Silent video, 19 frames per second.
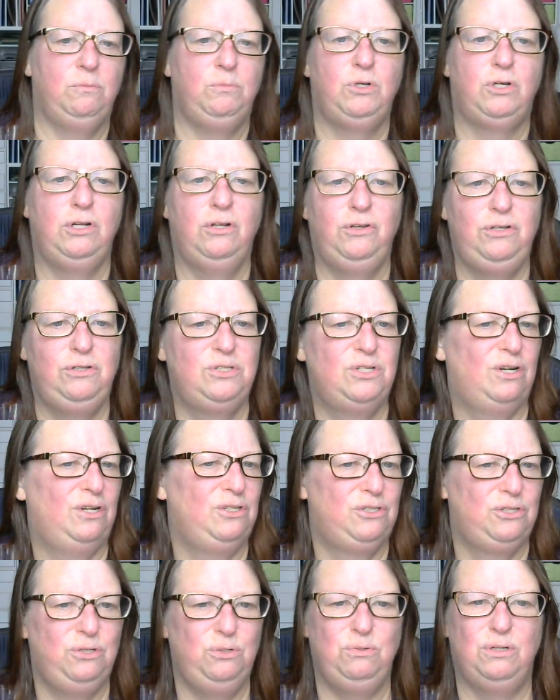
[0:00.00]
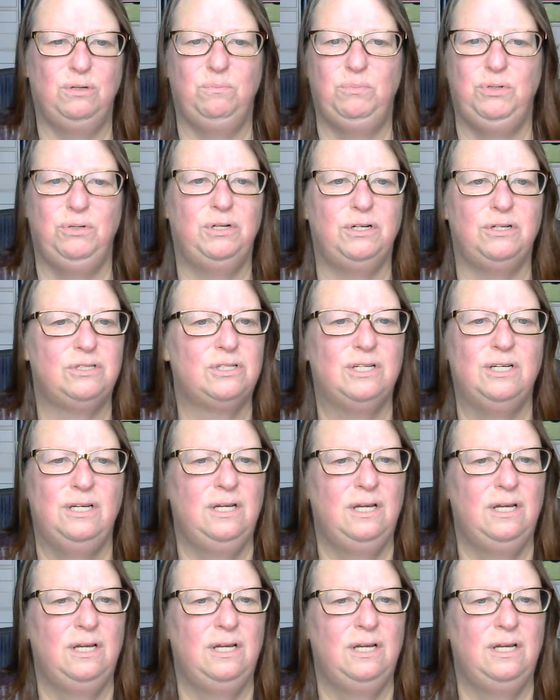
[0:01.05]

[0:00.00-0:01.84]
You can only use it on 2 computers.